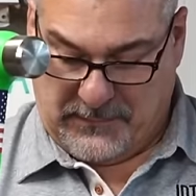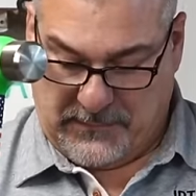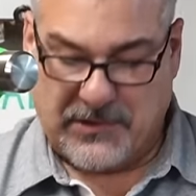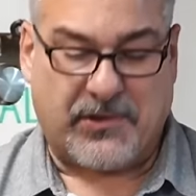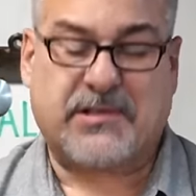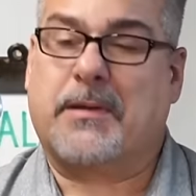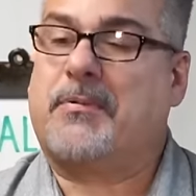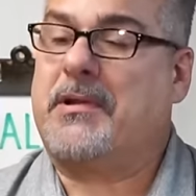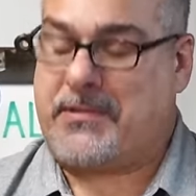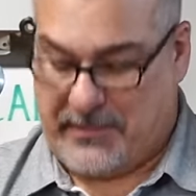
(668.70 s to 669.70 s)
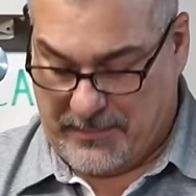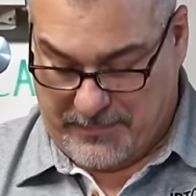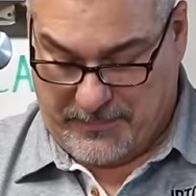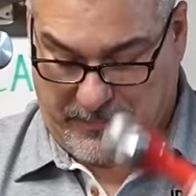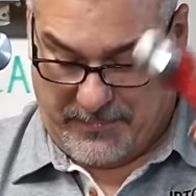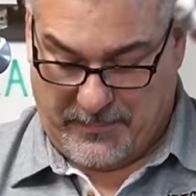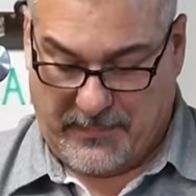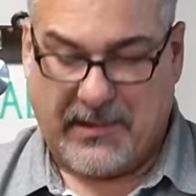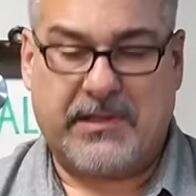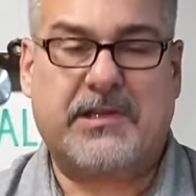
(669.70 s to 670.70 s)
These are the same price.
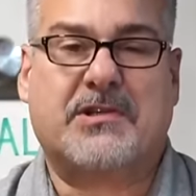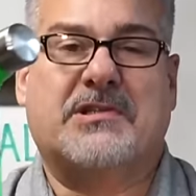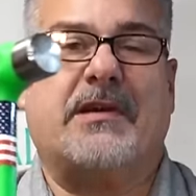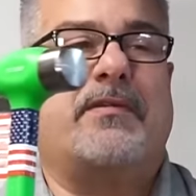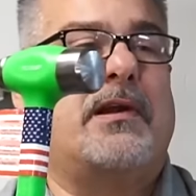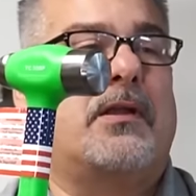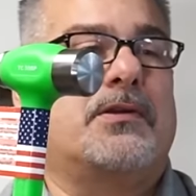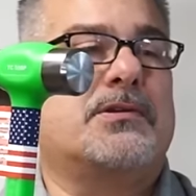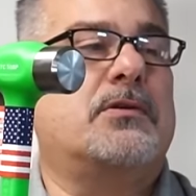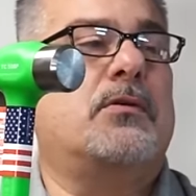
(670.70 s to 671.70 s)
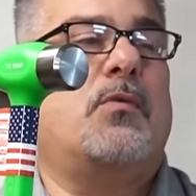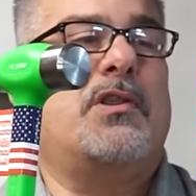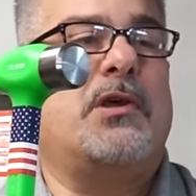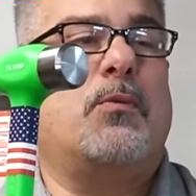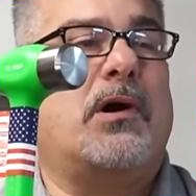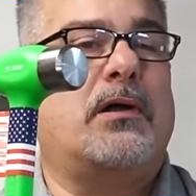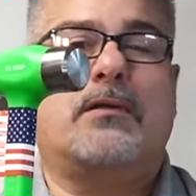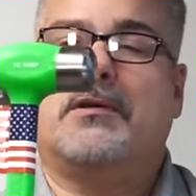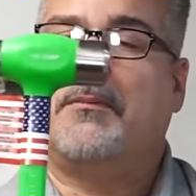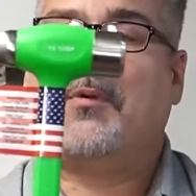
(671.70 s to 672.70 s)
These are $70. Whether you want
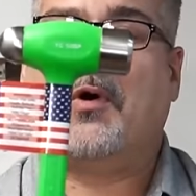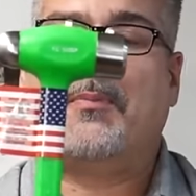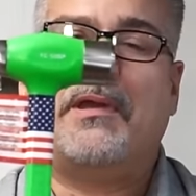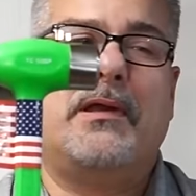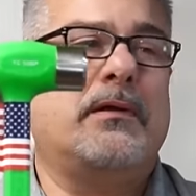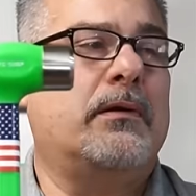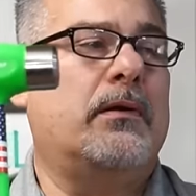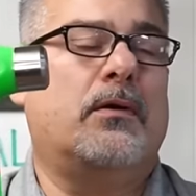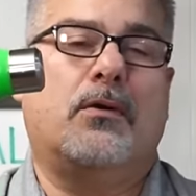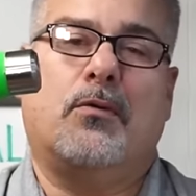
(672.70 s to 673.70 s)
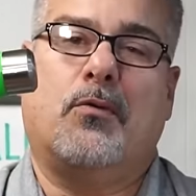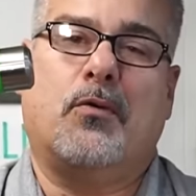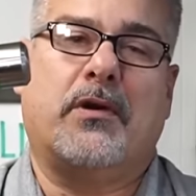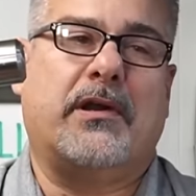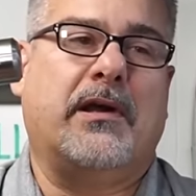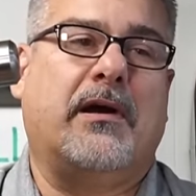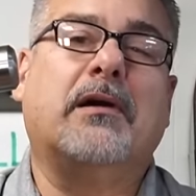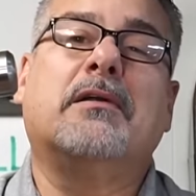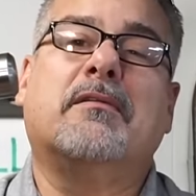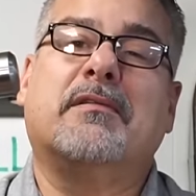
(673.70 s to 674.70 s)
the ball peen or the
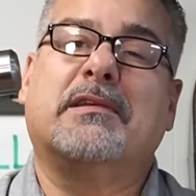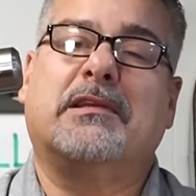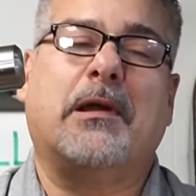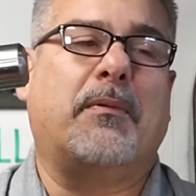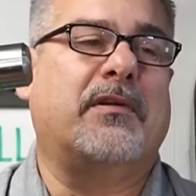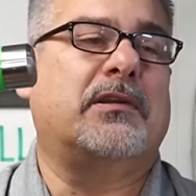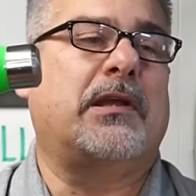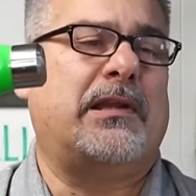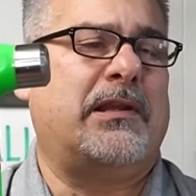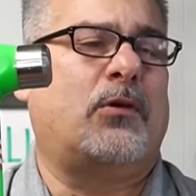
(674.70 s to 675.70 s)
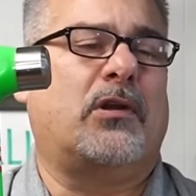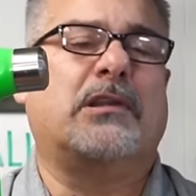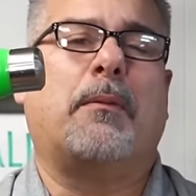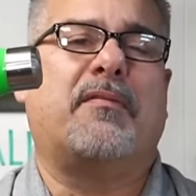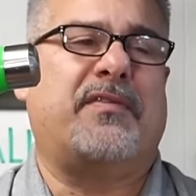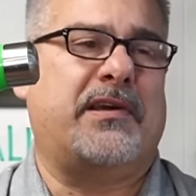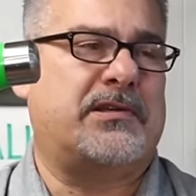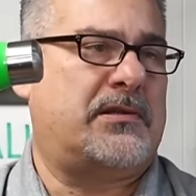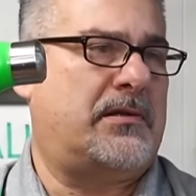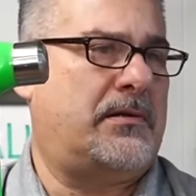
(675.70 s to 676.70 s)
I think they call it double
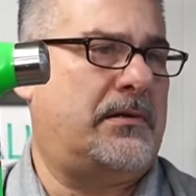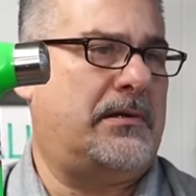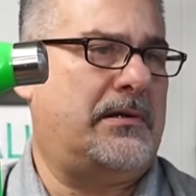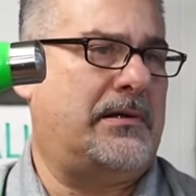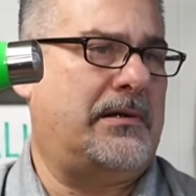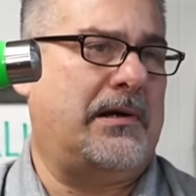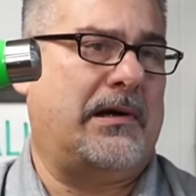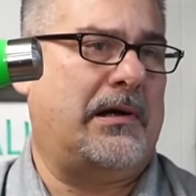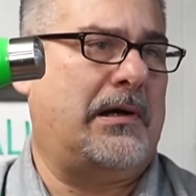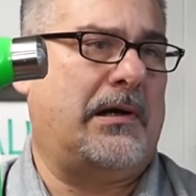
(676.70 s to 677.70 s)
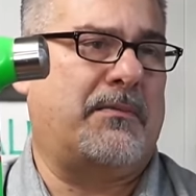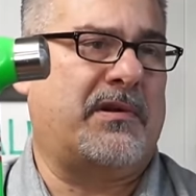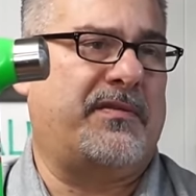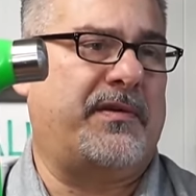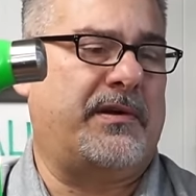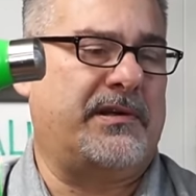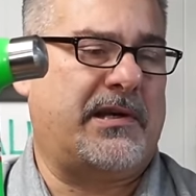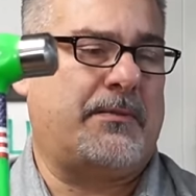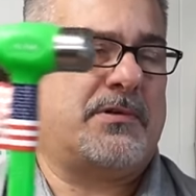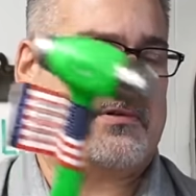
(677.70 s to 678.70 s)
faced. I'm really feeling these
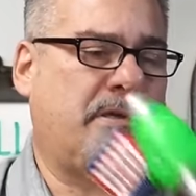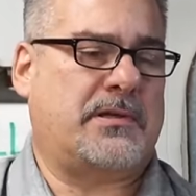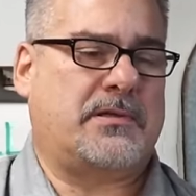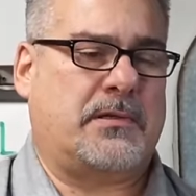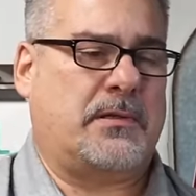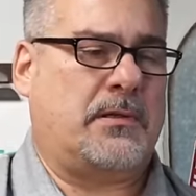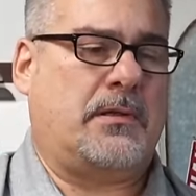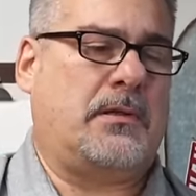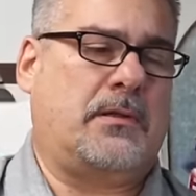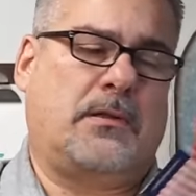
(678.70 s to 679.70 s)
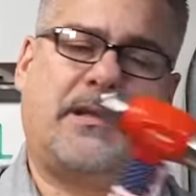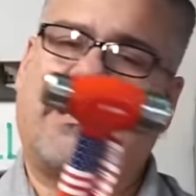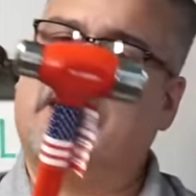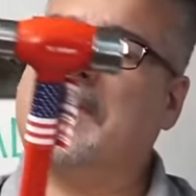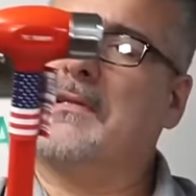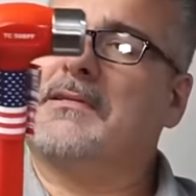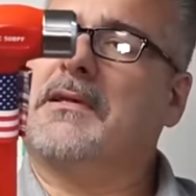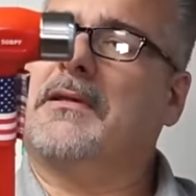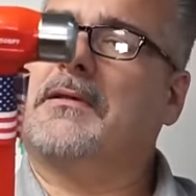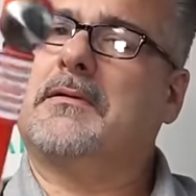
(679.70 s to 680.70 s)
hammers. They're nice. Look at the handle on this
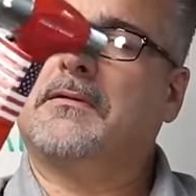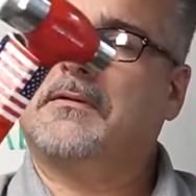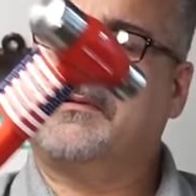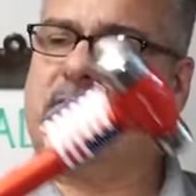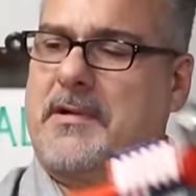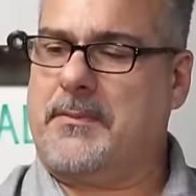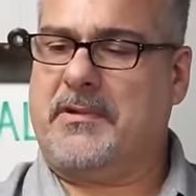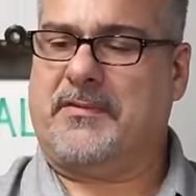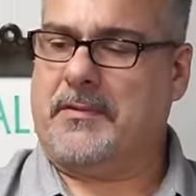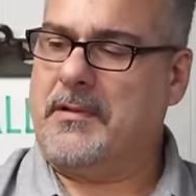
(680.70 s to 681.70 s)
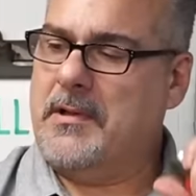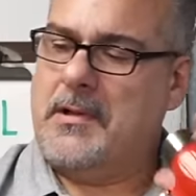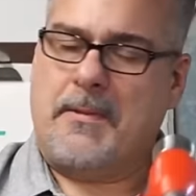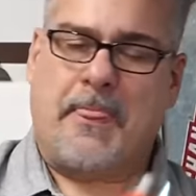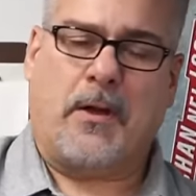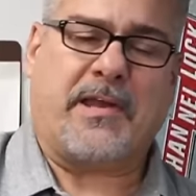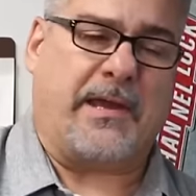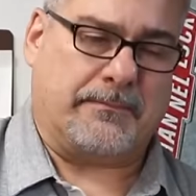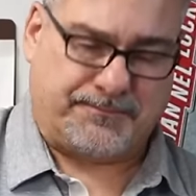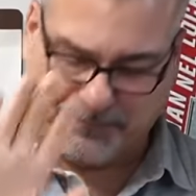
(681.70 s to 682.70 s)
thing. It's fucking beautiful.
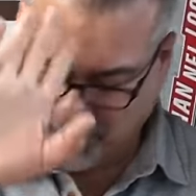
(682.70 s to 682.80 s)
Okay.